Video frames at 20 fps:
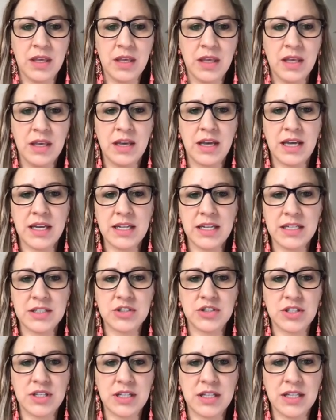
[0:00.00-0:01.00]
I can
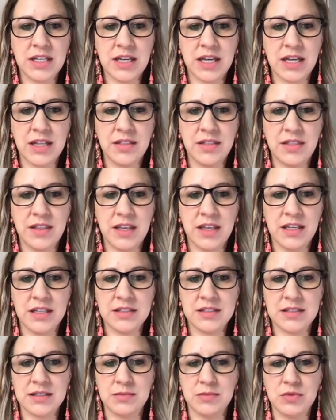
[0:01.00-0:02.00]
actually click on
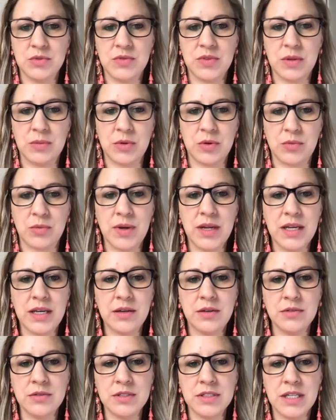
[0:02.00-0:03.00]
things and move them
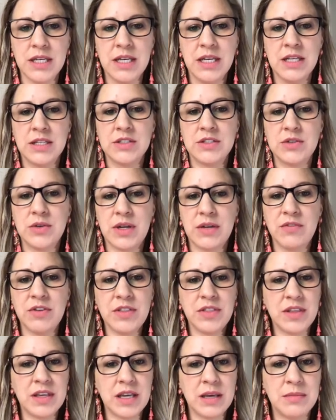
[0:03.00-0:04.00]
around. So
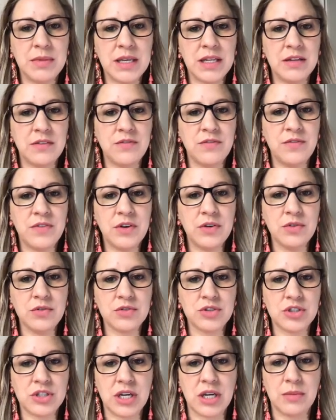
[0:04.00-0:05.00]
everything I made in
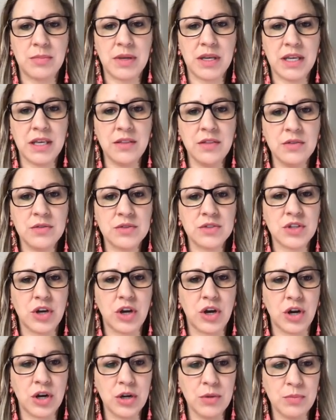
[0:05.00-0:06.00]
Photoshop and those
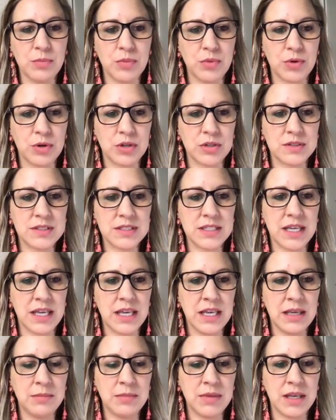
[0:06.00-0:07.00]
artboards
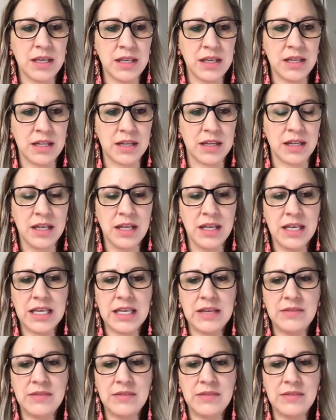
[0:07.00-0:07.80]
came in. Even